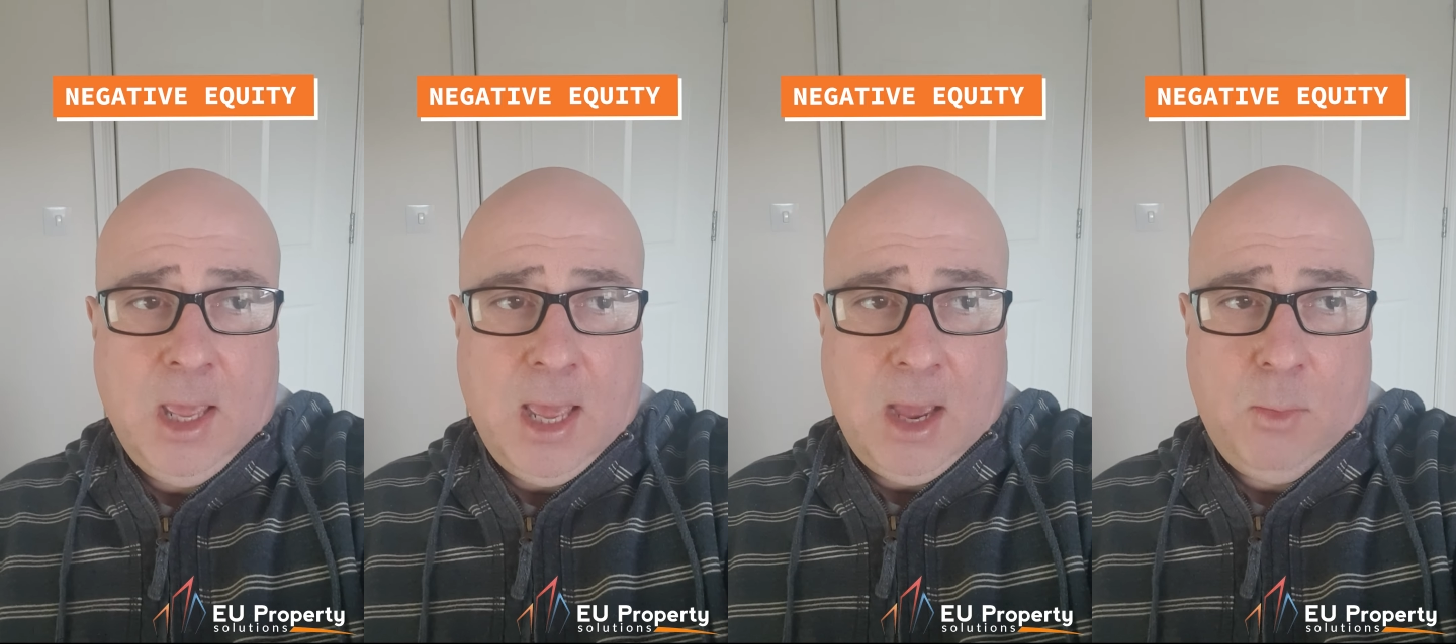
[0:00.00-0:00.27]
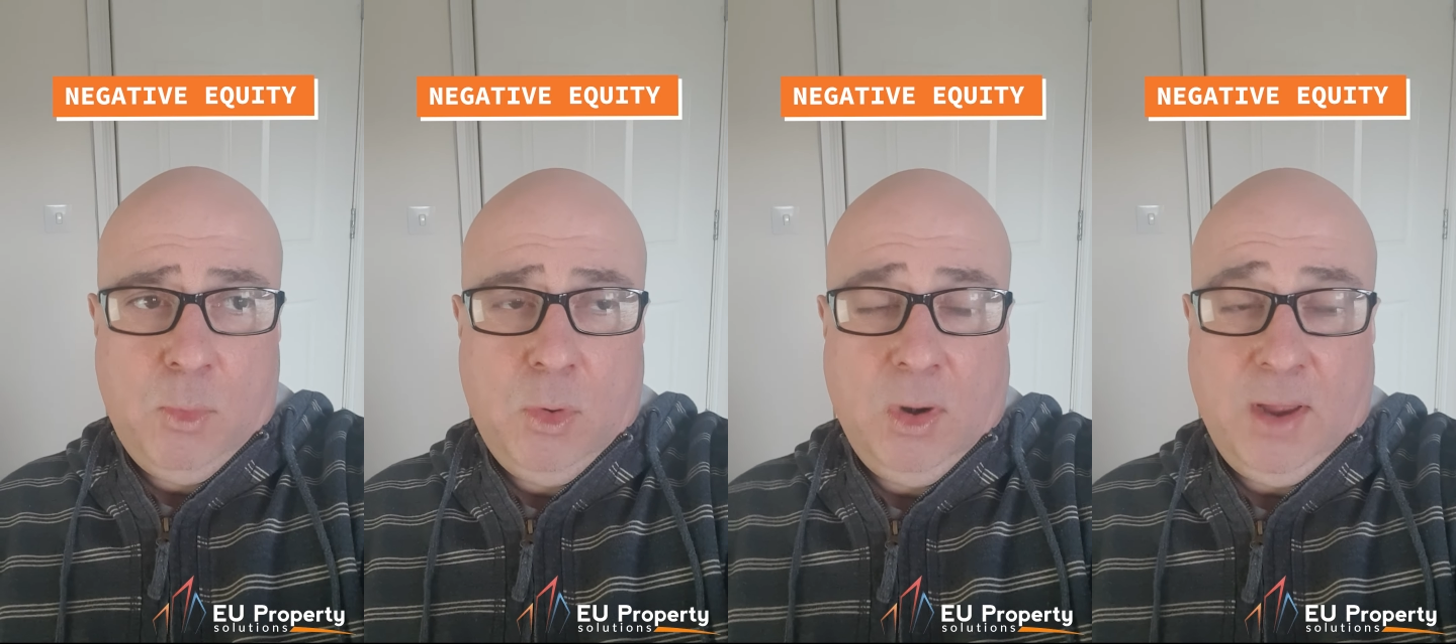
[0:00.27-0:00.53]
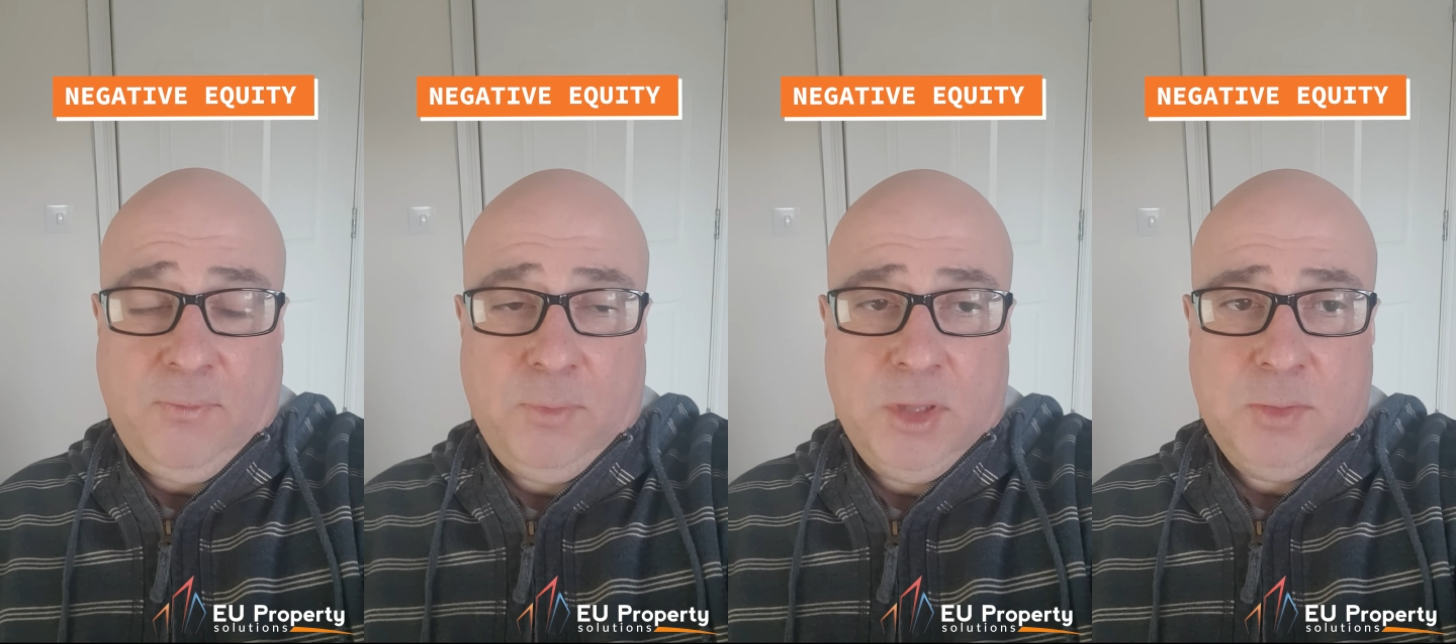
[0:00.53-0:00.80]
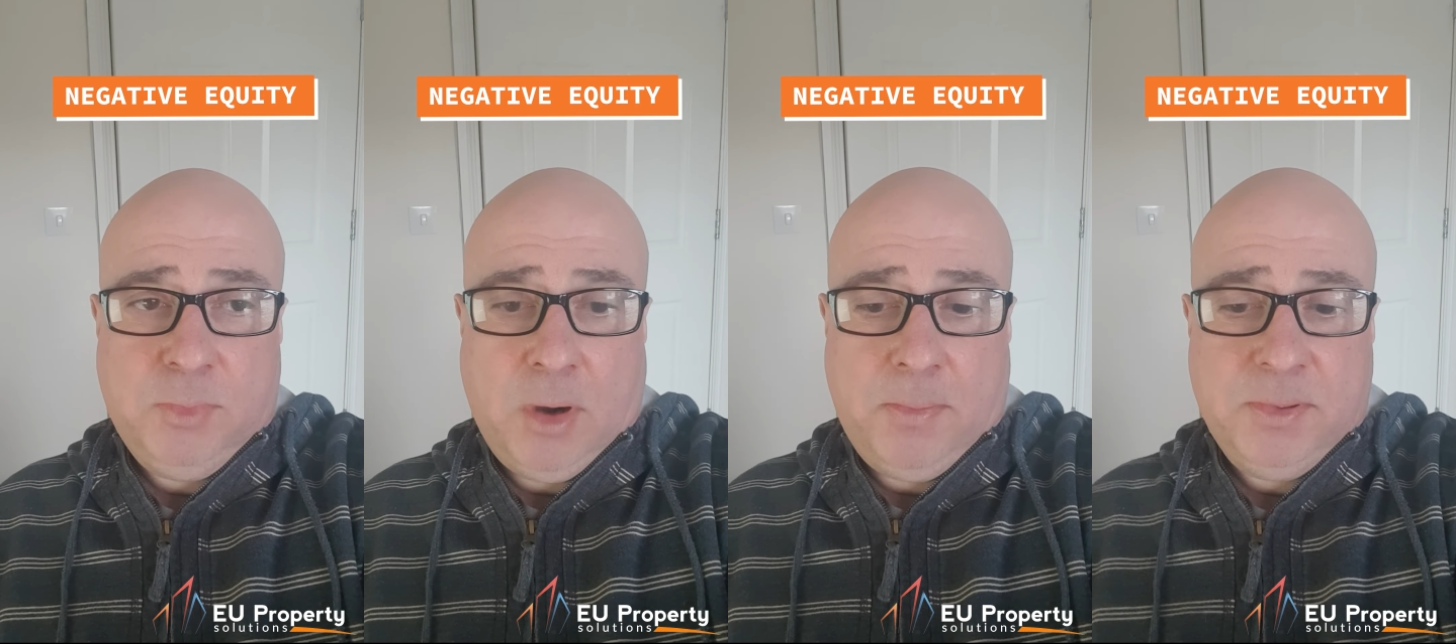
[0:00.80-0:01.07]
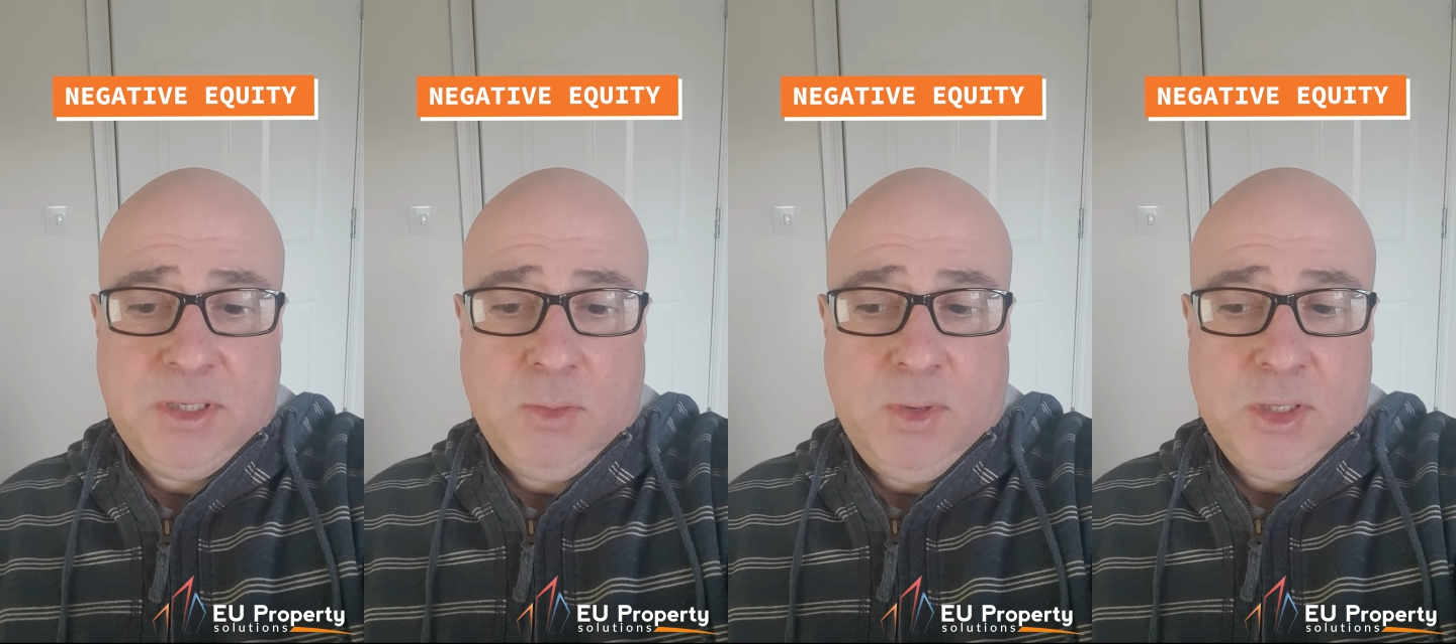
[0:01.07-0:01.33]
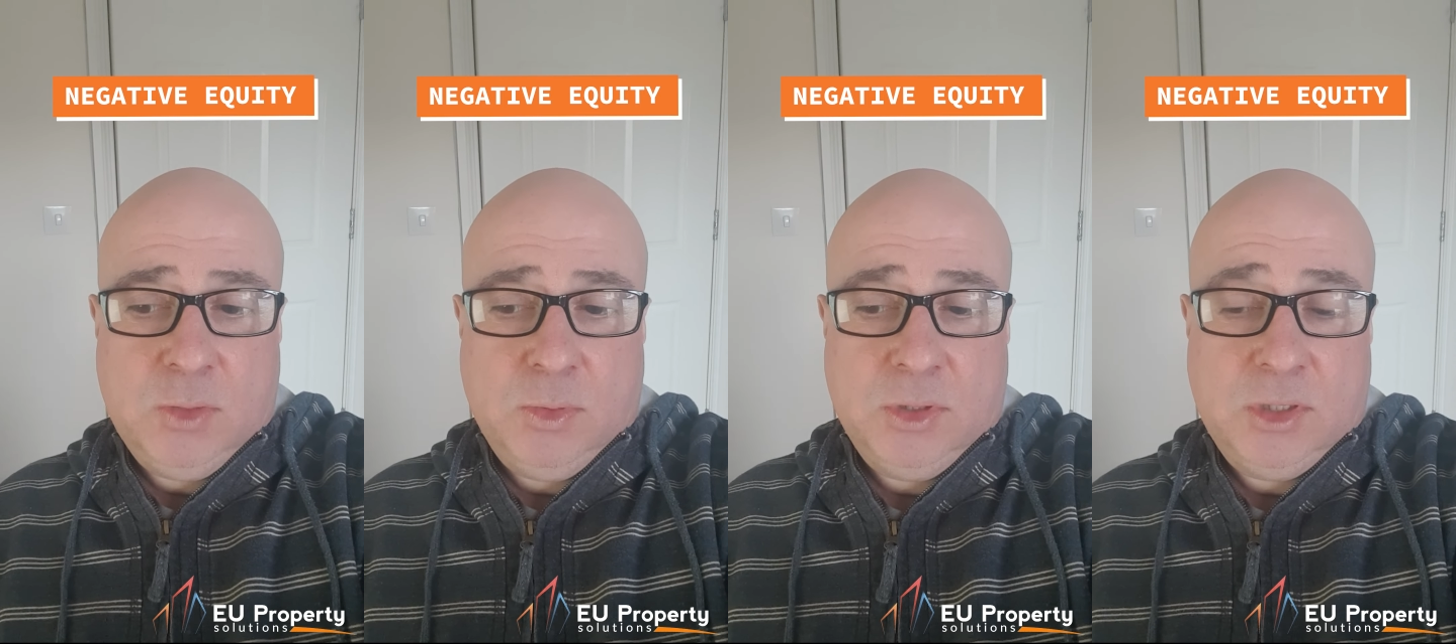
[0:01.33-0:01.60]
and we were left with this property
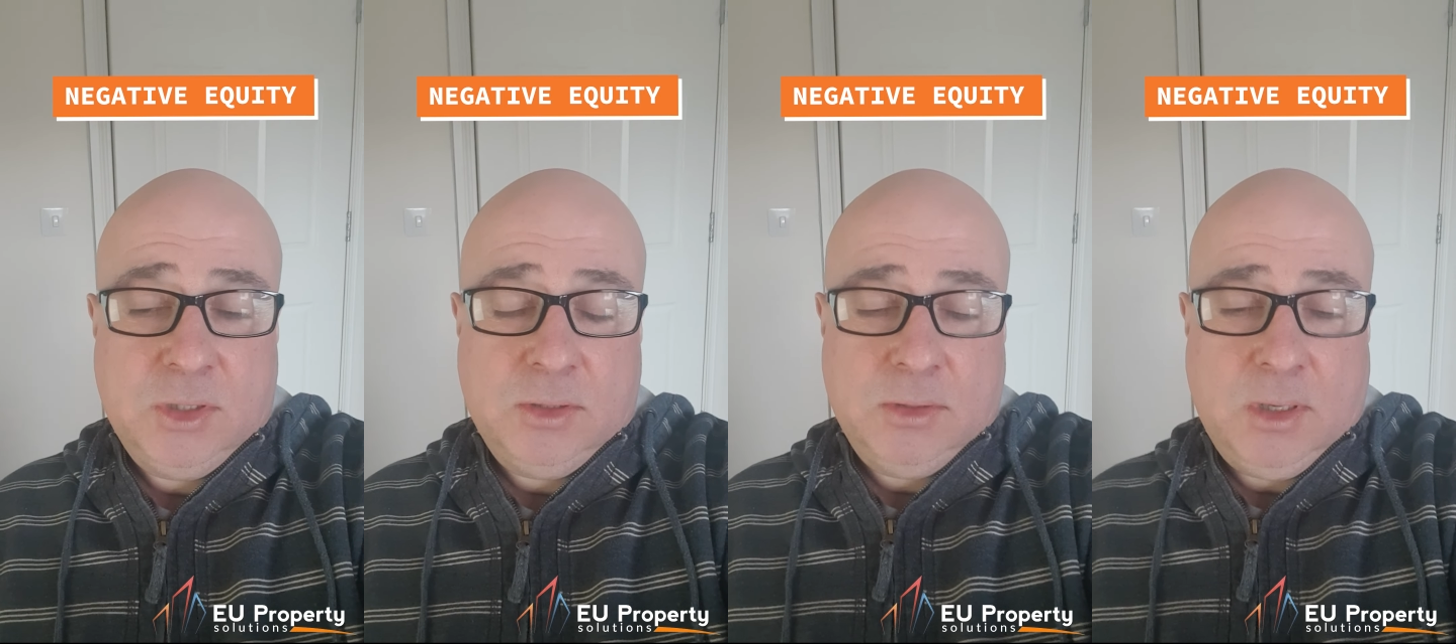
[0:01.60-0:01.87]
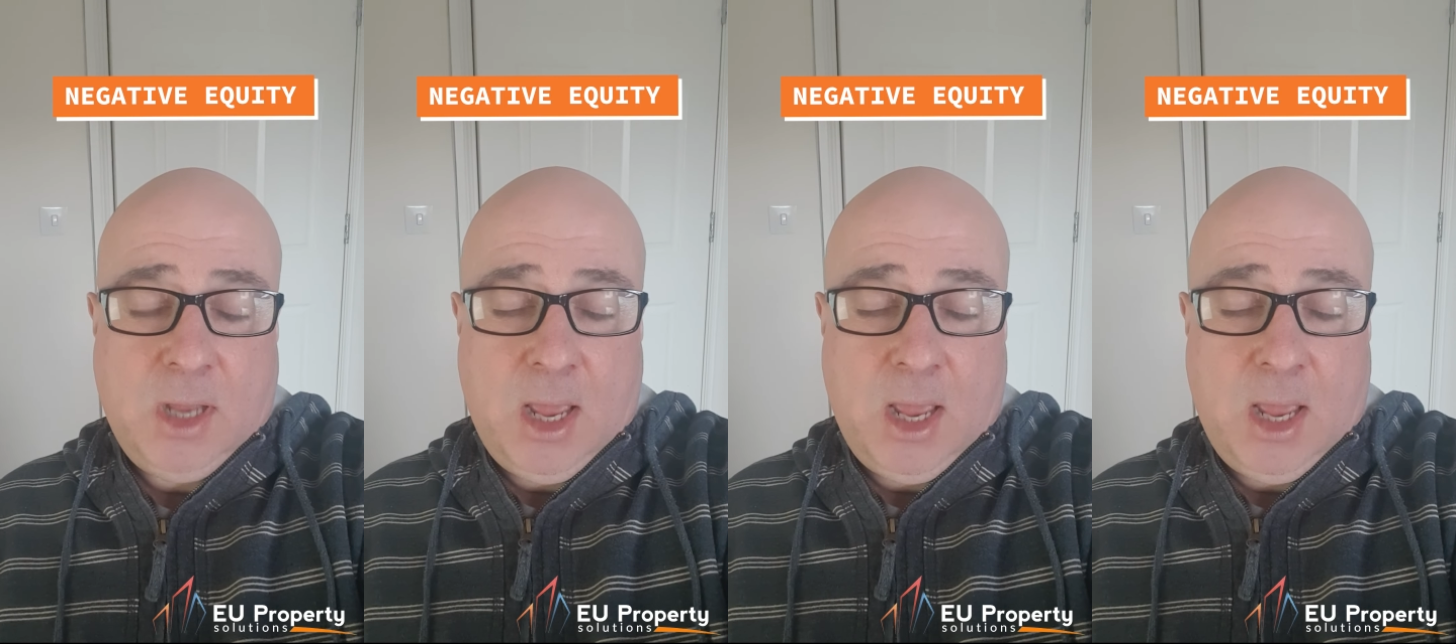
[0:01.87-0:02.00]
which was